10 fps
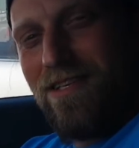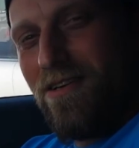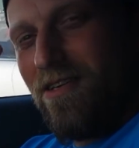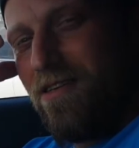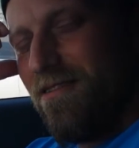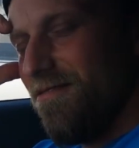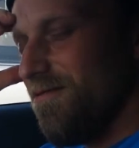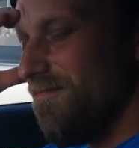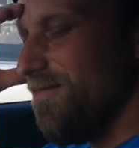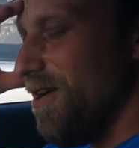So, do
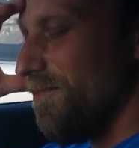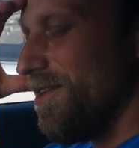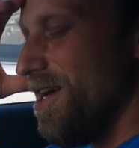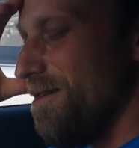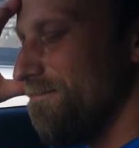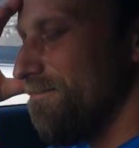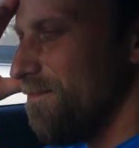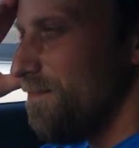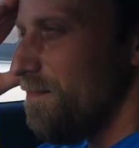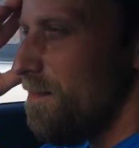you believe that
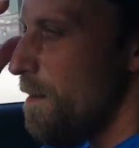this